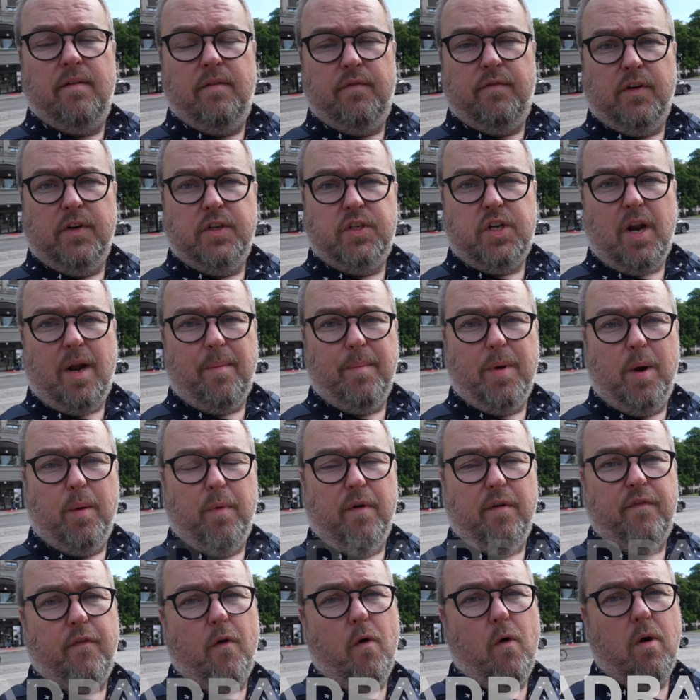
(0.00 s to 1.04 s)
For stop
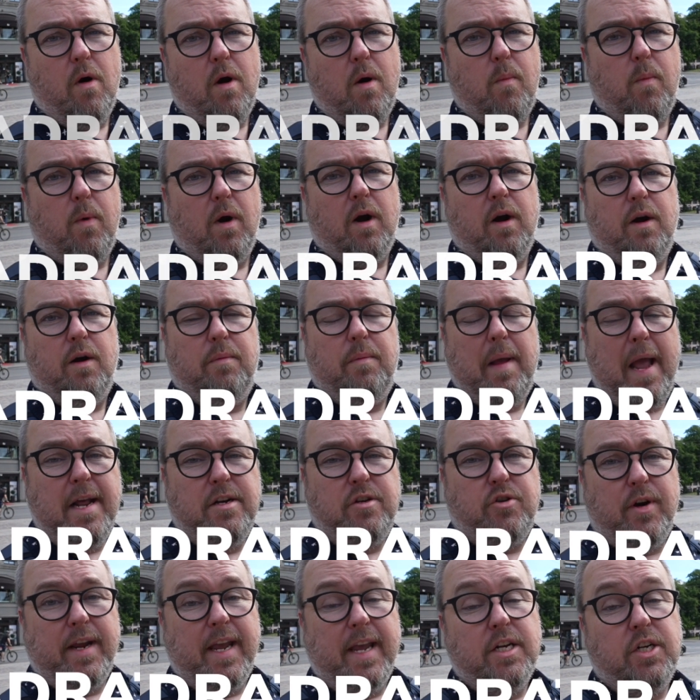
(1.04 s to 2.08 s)
number 4, we're
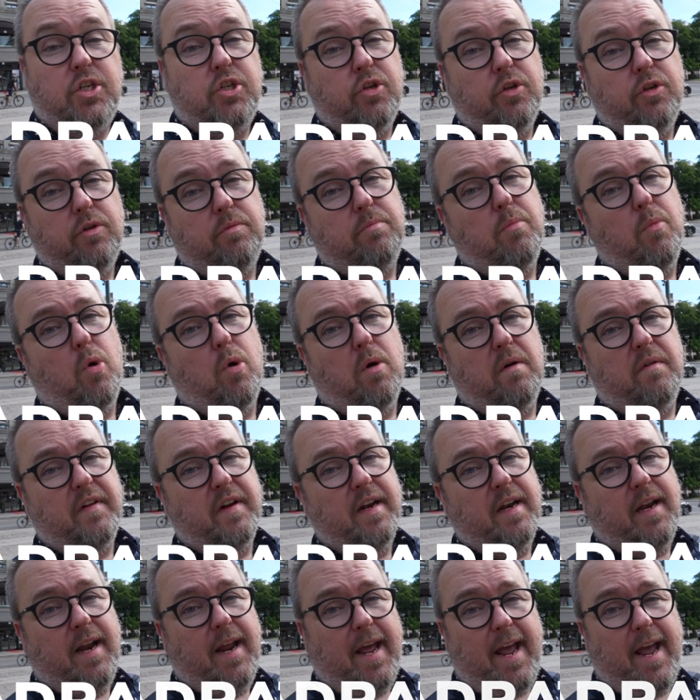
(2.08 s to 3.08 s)
entering into more of an